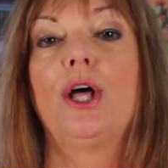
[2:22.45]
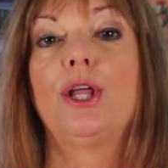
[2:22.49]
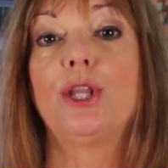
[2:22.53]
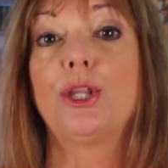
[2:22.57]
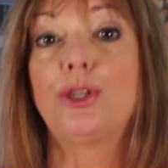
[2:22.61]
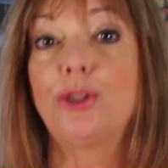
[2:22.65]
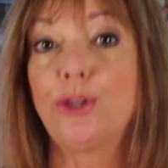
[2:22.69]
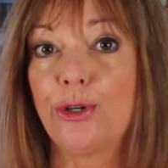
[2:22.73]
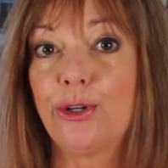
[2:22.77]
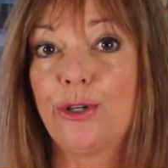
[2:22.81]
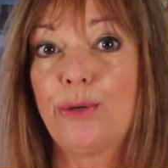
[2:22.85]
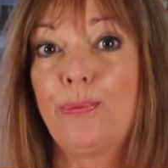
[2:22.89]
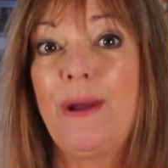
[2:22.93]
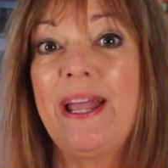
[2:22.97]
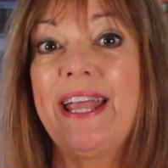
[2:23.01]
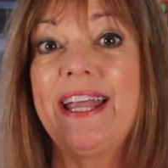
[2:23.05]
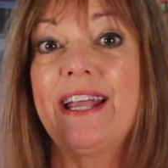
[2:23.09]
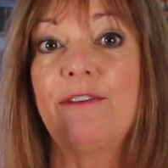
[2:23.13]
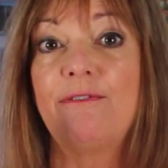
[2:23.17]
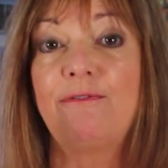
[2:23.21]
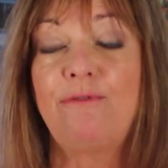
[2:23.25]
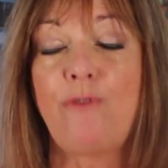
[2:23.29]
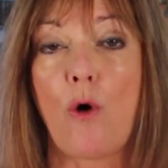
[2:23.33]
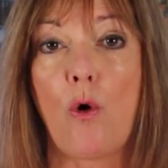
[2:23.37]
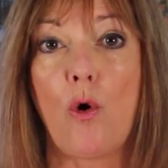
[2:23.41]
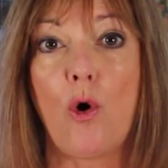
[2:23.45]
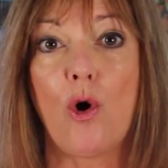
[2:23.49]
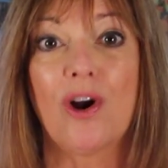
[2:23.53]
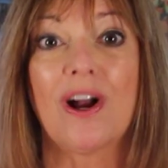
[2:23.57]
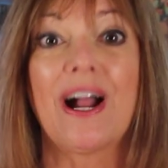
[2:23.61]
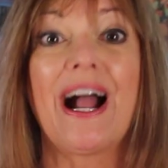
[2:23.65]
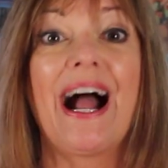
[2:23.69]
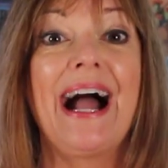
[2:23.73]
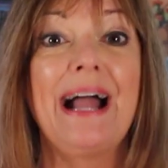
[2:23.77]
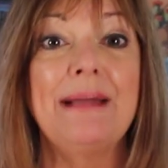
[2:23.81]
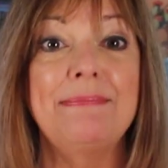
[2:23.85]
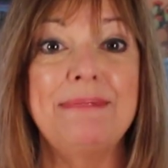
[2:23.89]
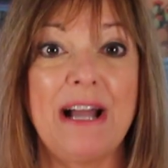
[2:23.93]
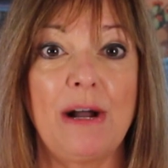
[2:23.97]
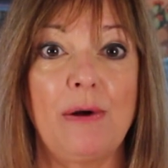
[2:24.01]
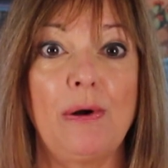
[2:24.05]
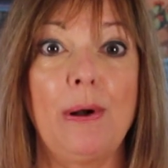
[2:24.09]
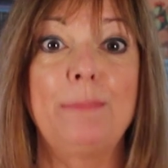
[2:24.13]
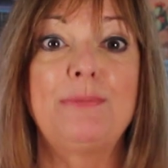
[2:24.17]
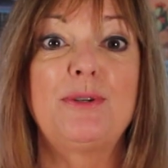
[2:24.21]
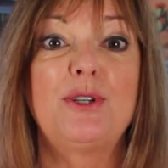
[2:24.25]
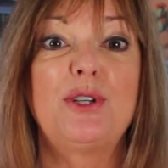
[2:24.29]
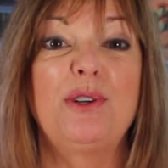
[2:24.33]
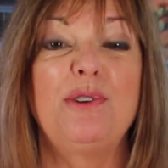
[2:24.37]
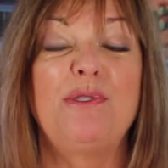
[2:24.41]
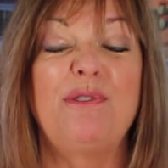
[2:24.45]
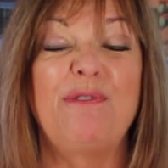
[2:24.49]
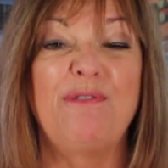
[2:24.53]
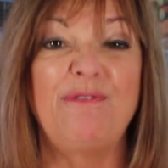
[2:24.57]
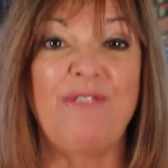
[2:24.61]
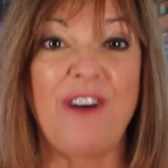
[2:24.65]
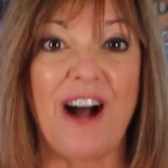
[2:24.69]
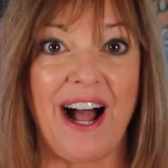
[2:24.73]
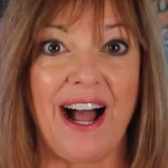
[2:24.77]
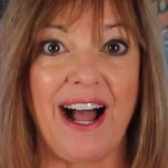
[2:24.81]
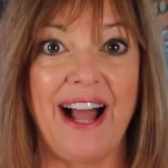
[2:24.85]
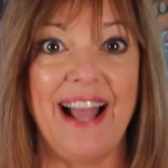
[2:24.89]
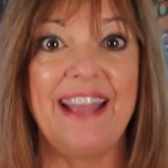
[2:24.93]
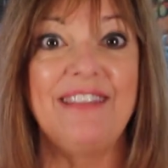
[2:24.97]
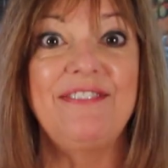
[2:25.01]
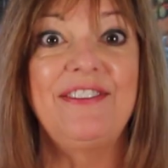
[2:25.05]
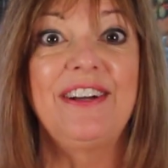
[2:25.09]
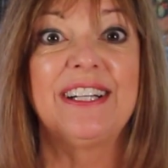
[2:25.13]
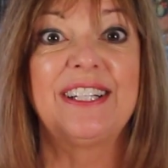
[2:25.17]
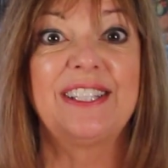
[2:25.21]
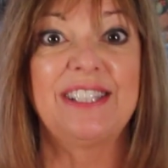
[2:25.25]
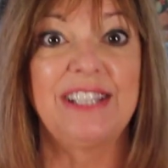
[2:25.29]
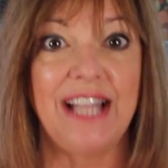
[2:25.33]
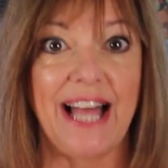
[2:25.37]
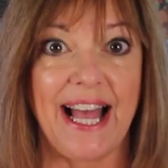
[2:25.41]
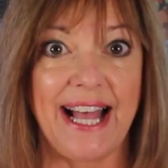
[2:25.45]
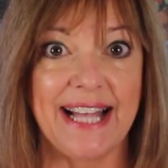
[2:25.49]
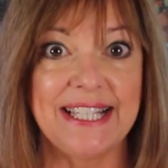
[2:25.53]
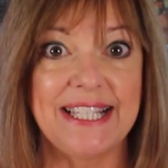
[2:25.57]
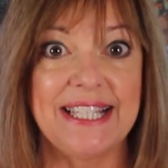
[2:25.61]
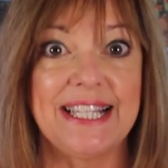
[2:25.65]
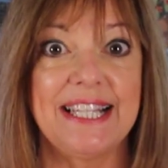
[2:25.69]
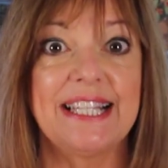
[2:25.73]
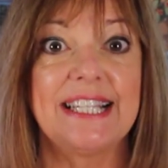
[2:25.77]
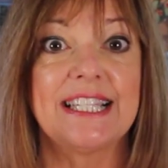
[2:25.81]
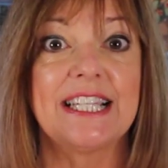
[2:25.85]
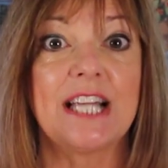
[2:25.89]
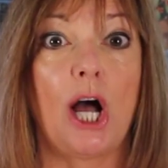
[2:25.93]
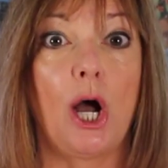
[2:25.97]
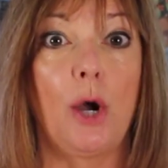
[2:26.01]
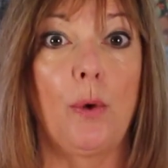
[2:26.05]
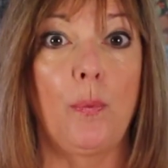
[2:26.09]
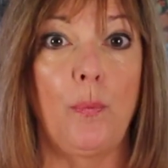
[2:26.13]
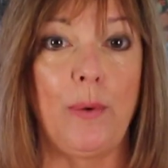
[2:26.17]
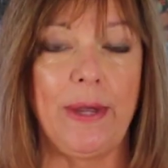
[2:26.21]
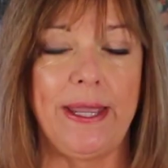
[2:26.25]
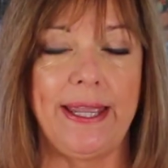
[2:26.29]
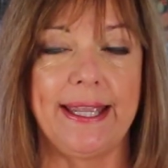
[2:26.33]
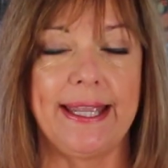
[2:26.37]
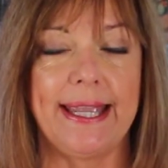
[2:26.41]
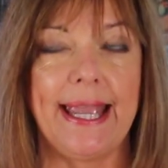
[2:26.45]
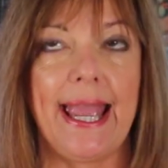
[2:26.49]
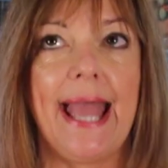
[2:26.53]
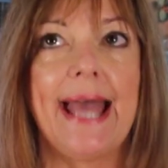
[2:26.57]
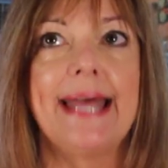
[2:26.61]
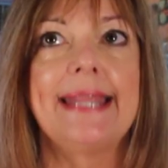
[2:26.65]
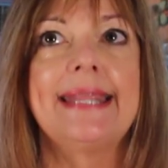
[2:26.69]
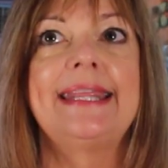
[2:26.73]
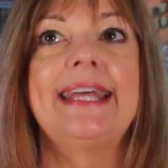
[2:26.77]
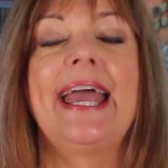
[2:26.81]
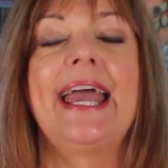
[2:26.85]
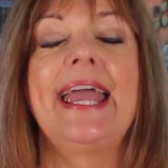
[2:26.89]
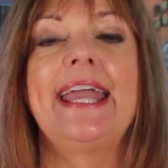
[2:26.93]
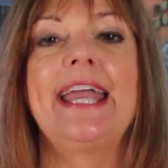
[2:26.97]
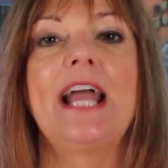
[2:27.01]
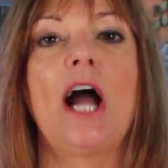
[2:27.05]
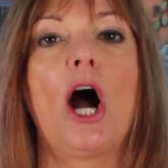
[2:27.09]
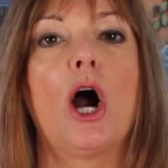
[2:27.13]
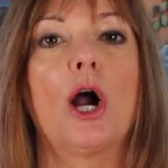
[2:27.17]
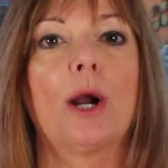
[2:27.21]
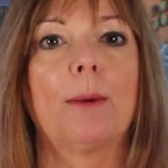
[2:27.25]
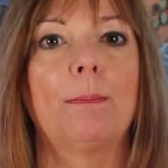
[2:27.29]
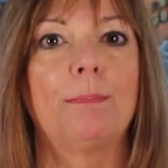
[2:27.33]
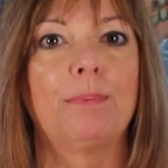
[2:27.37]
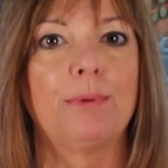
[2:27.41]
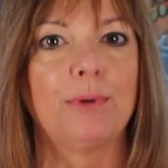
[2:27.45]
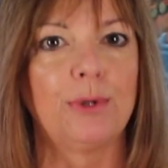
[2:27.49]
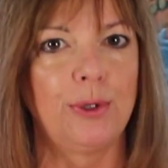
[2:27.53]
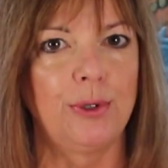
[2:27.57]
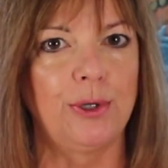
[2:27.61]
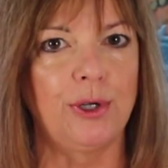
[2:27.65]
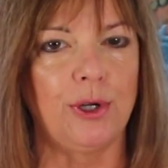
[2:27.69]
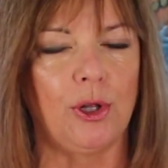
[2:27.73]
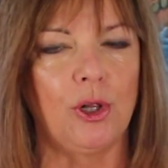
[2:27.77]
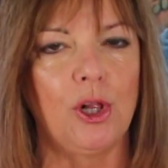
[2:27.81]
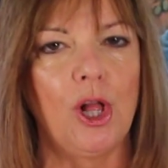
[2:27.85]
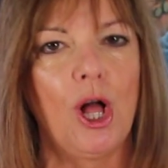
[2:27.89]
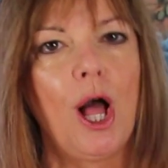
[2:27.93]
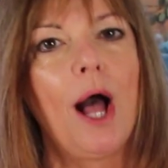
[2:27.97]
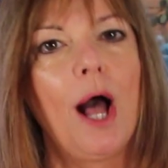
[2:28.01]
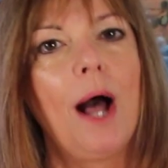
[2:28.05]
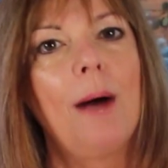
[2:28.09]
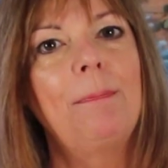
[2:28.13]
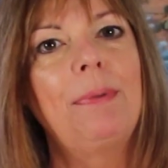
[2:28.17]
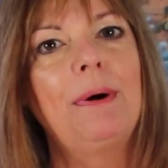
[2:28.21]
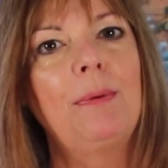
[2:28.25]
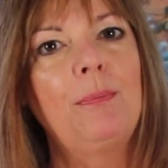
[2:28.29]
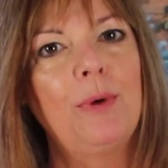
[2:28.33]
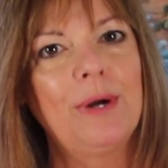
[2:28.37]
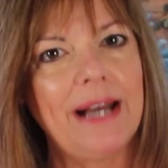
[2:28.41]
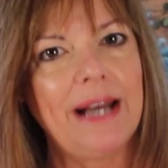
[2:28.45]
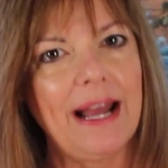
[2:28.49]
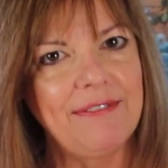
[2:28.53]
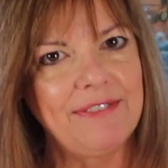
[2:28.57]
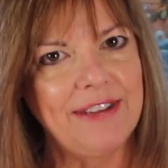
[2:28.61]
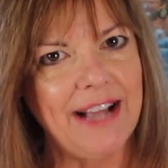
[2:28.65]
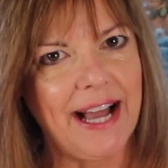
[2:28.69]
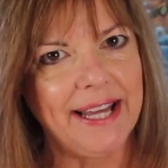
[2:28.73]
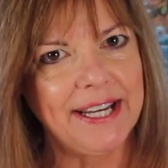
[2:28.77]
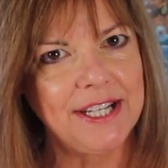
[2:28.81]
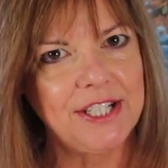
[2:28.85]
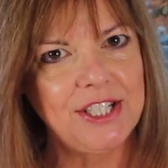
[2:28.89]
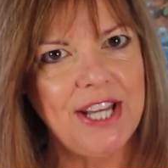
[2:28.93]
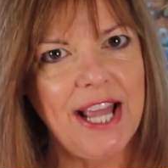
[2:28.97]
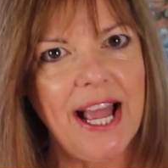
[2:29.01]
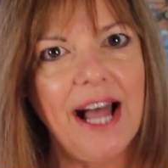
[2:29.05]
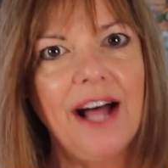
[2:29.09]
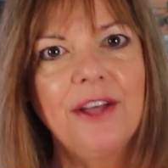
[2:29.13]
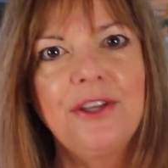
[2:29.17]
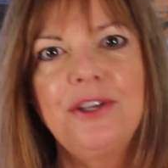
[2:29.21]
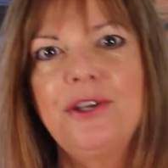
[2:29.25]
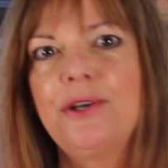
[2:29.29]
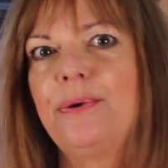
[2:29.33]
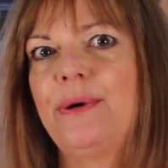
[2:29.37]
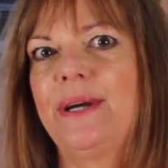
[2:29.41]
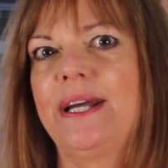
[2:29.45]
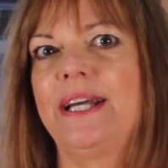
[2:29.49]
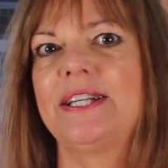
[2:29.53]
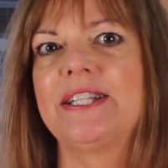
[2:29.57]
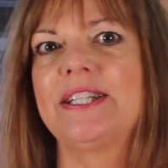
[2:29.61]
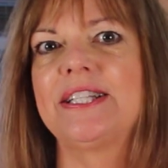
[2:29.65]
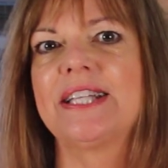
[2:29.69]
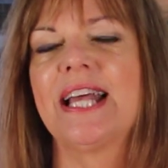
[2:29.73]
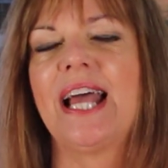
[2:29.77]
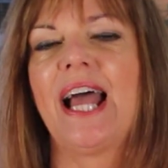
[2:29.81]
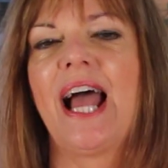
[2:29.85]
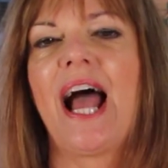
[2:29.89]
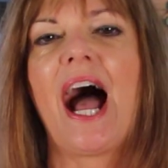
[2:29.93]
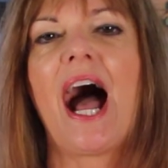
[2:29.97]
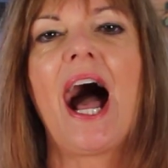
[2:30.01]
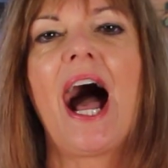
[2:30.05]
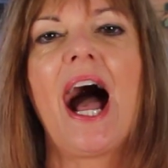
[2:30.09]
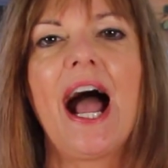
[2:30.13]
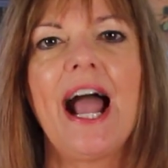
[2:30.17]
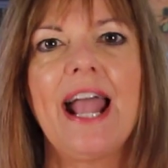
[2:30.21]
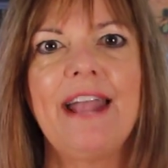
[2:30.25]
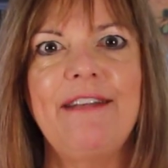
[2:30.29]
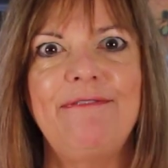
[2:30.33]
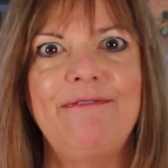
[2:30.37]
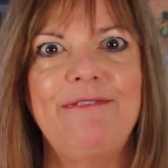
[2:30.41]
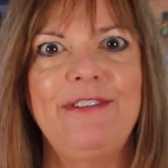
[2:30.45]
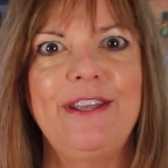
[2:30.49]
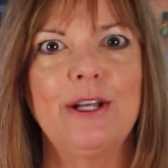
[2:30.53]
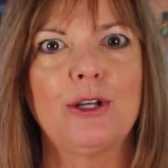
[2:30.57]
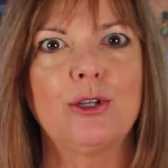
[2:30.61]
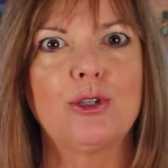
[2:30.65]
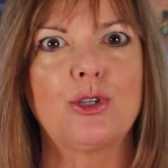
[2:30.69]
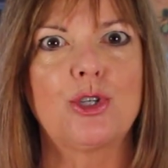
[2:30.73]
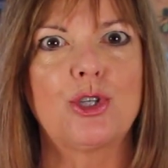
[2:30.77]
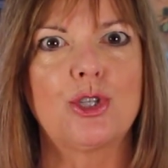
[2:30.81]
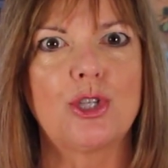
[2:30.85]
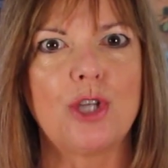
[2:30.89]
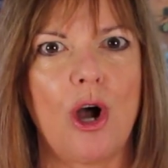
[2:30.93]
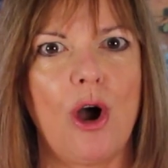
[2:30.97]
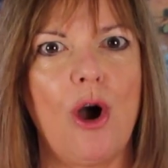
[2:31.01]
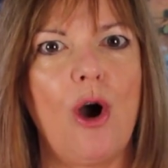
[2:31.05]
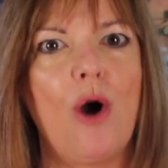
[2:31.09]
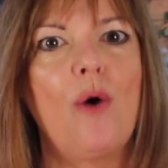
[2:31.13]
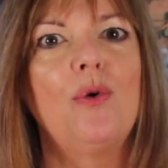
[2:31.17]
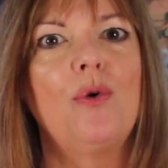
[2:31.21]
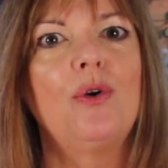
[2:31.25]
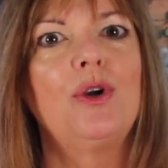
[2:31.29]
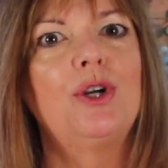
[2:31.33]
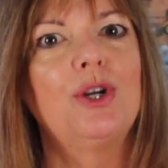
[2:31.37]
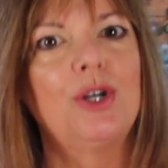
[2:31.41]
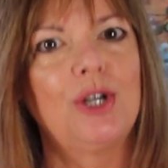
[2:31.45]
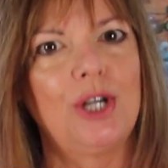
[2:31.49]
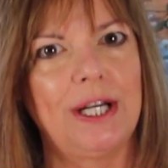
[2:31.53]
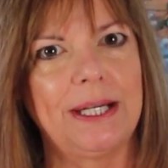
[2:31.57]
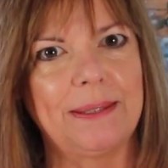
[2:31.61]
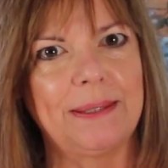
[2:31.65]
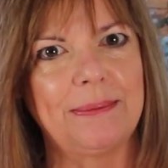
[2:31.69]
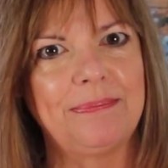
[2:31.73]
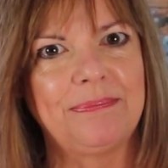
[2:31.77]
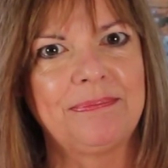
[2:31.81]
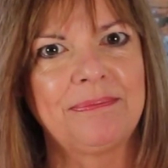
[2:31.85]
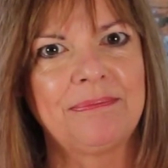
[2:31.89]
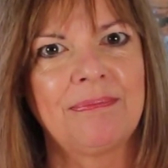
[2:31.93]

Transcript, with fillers: The third week, four. I'm now up to five classes a week, and they are brutal. But what I've got to tell you is, I feel so good.